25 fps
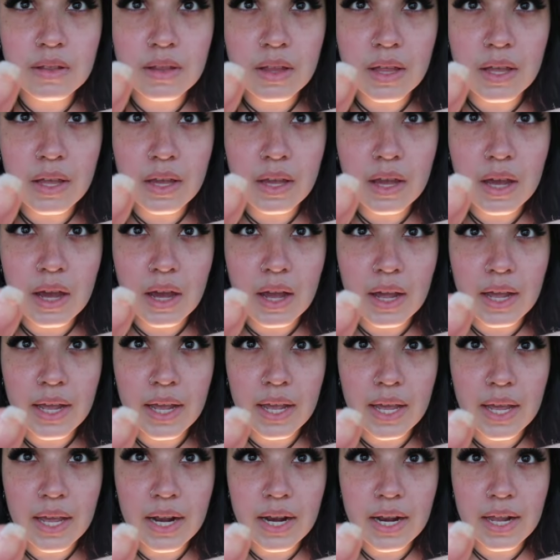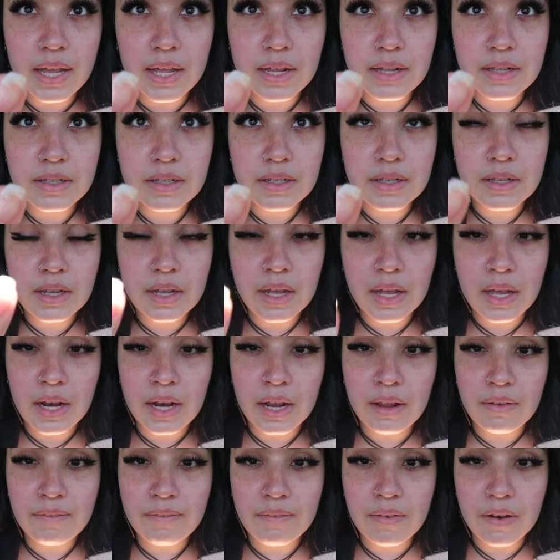Like, I hit it and
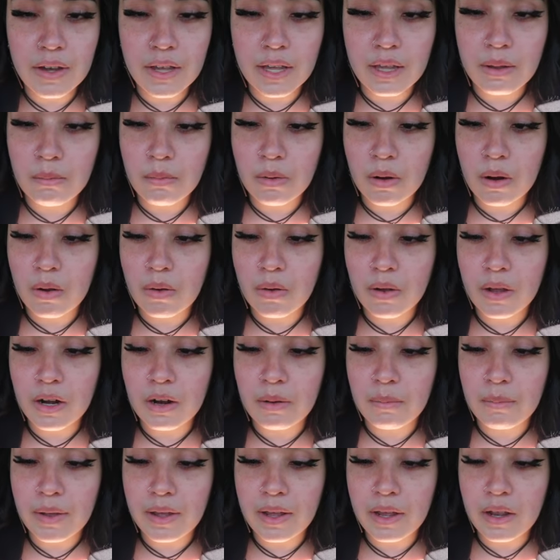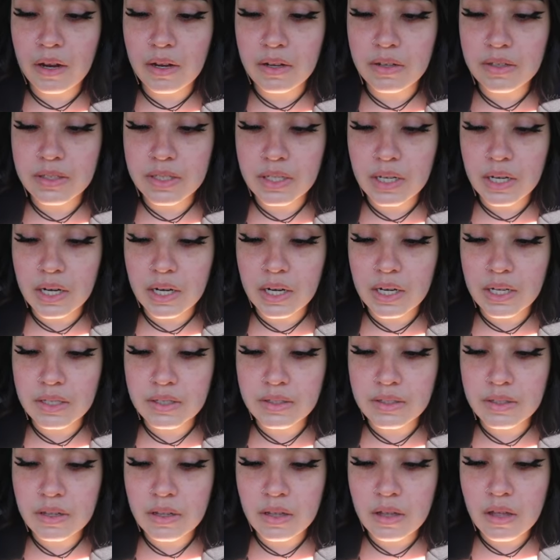it fucking broke. And I'm like, are you
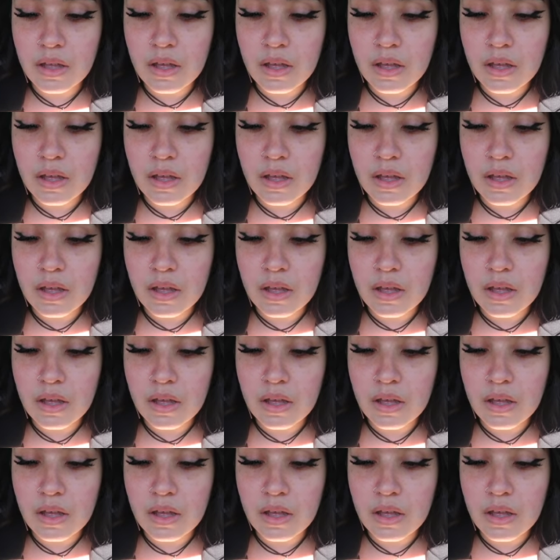serious?